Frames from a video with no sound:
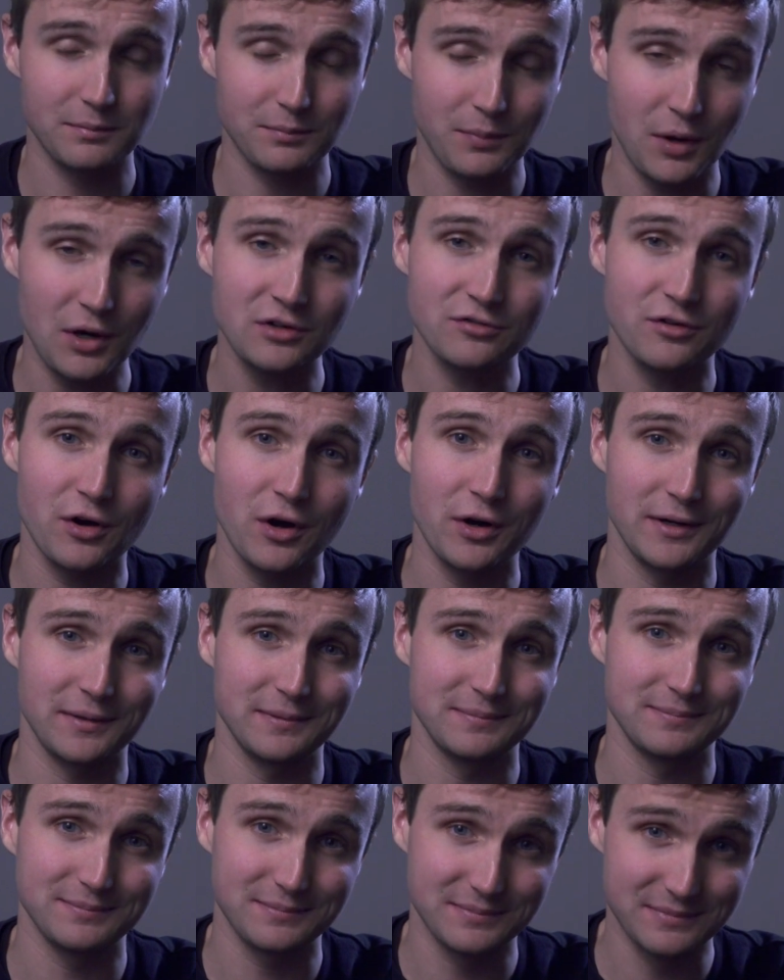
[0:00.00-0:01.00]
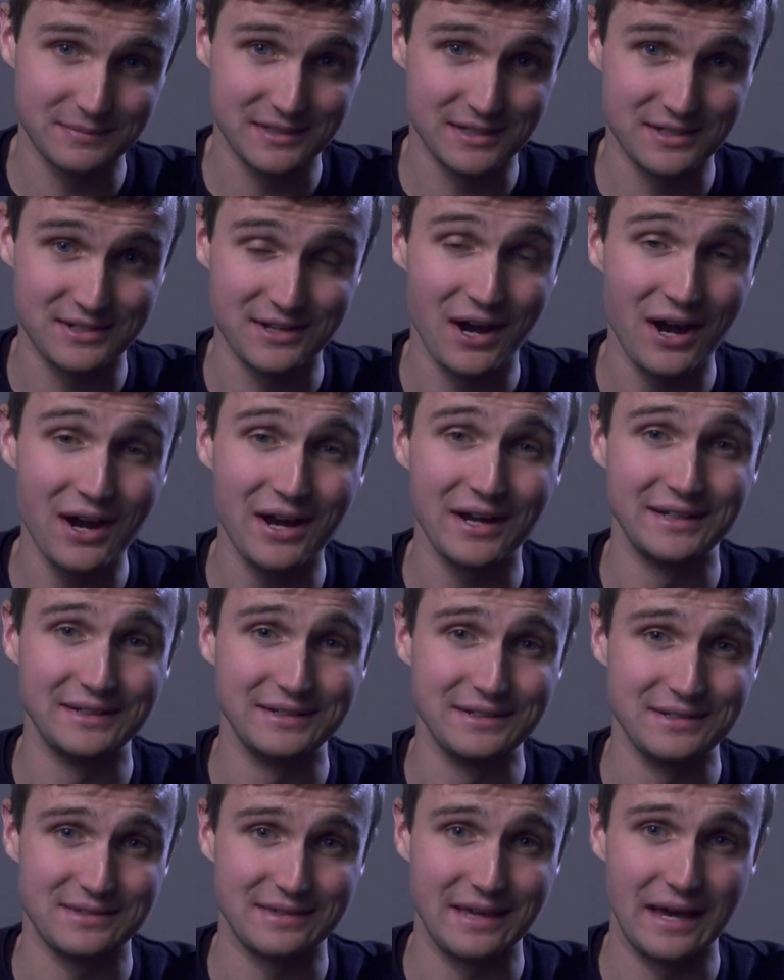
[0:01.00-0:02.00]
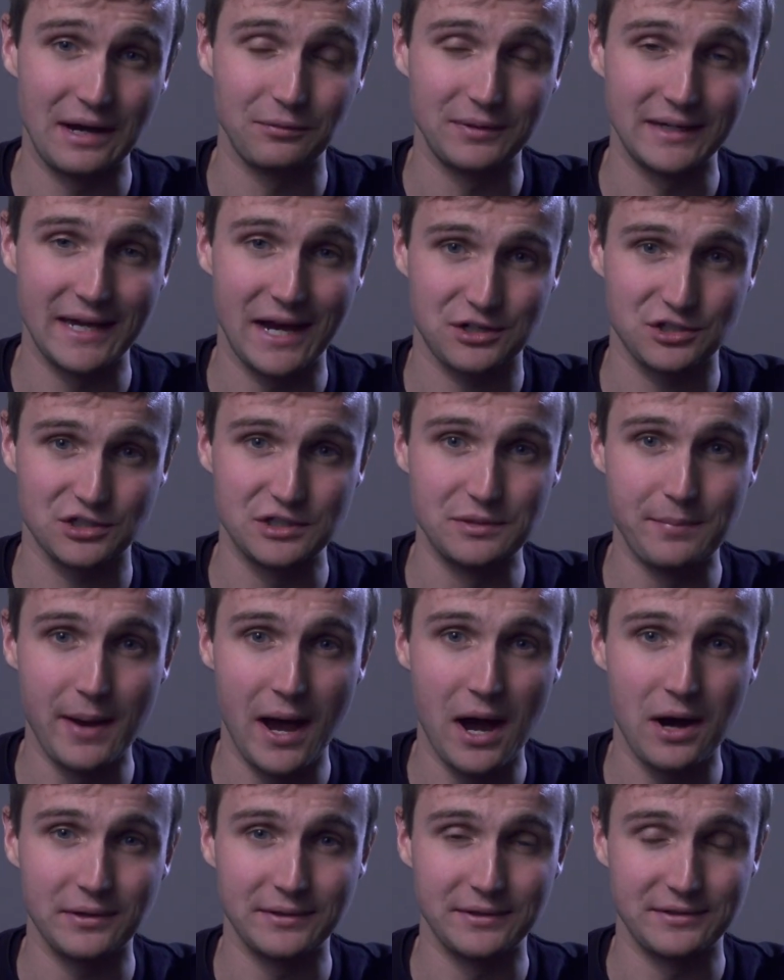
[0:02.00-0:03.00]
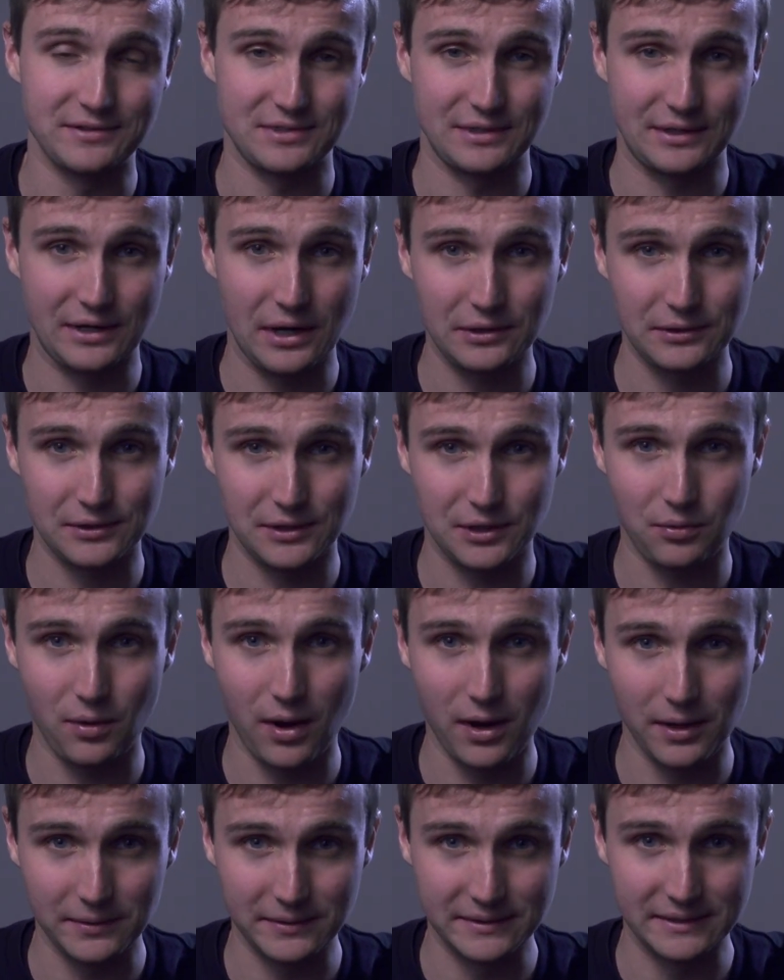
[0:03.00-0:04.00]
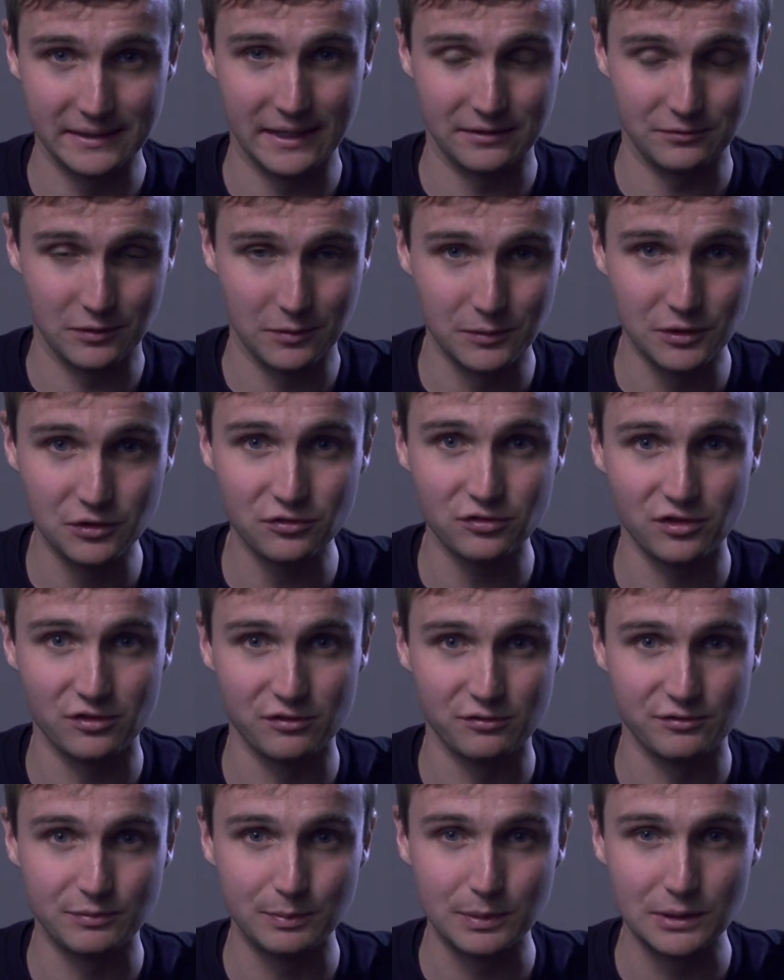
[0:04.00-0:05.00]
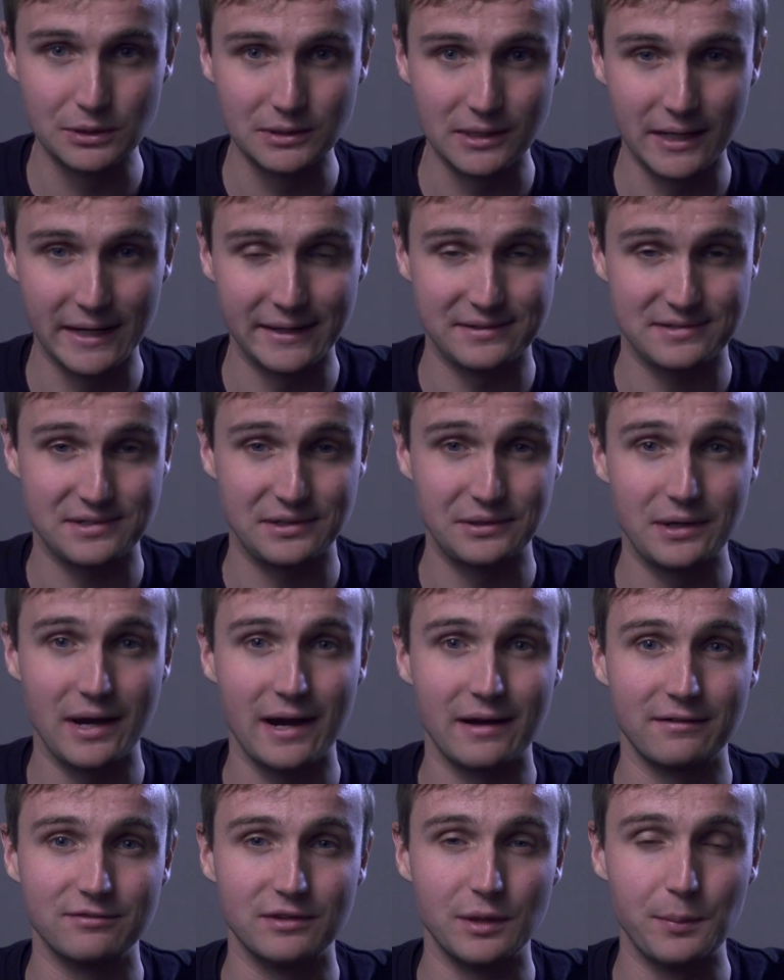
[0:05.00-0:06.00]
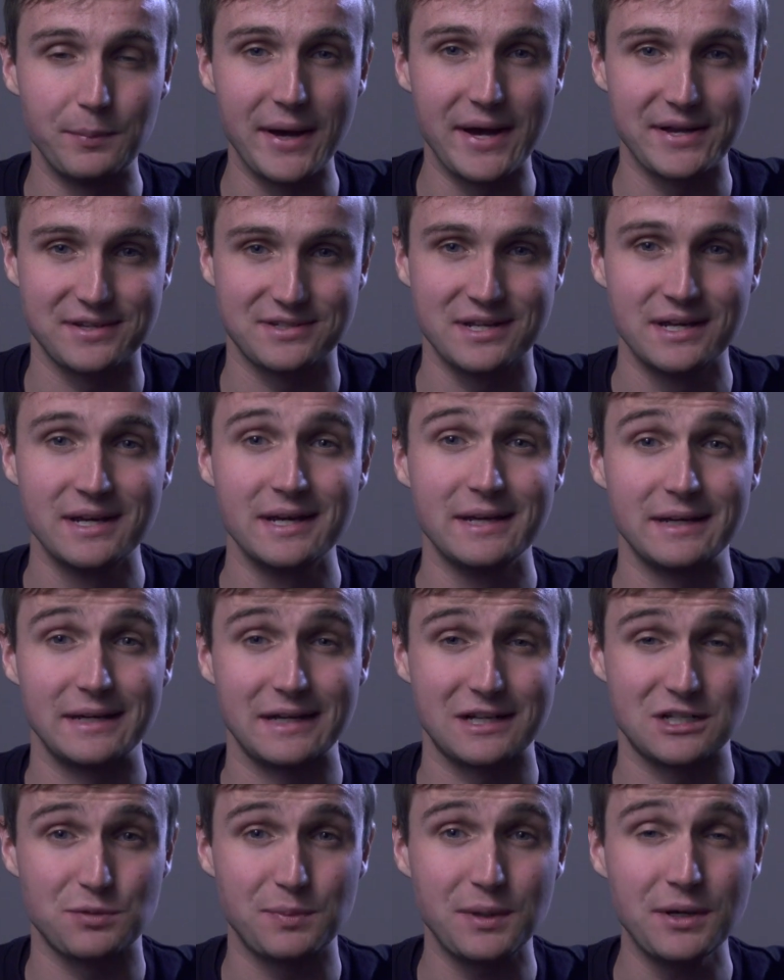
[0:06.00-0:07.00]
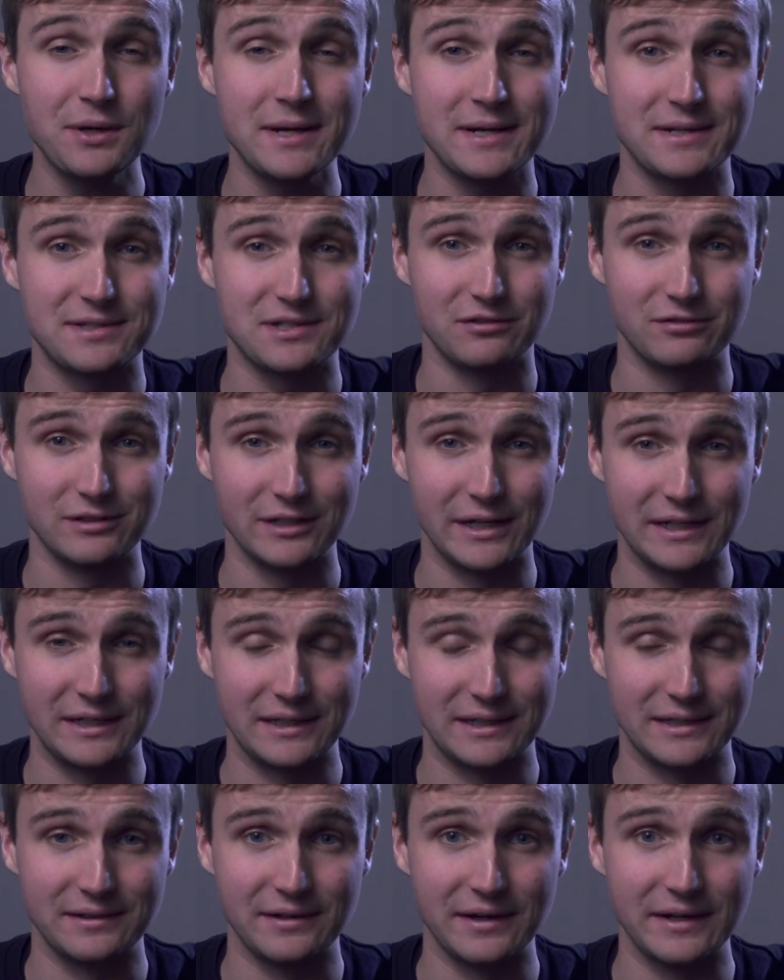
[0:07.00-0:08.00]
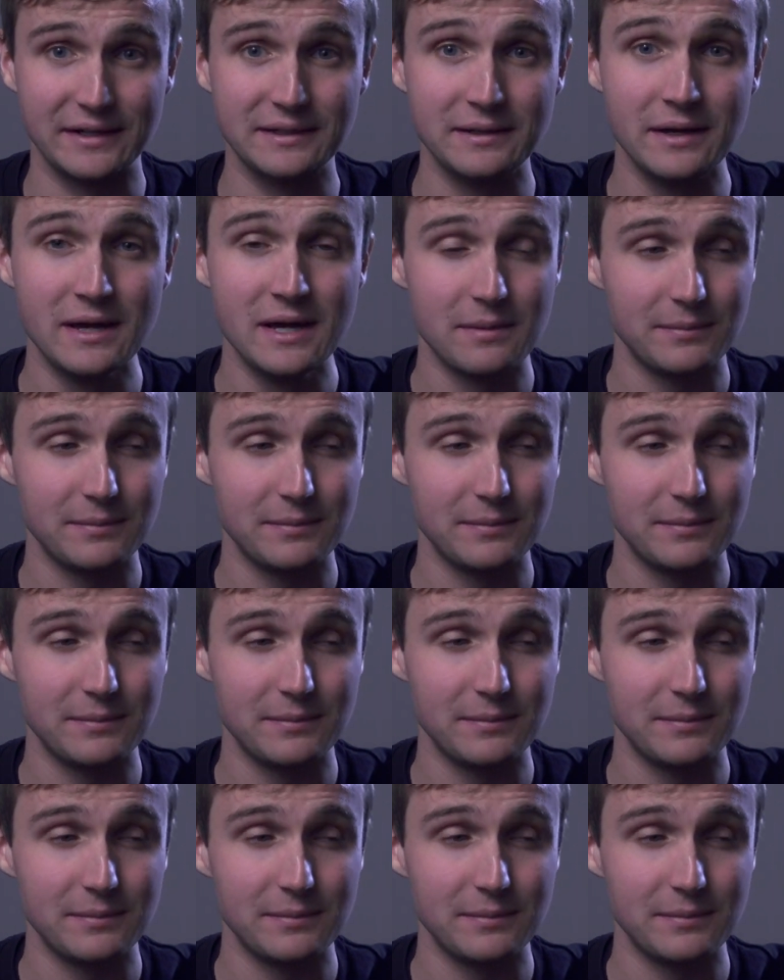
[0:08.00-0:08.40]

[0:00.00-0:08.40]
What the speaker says: Part of our design is that we actually balance the color quality and removal of blue light so you have the best experience of lighting at night.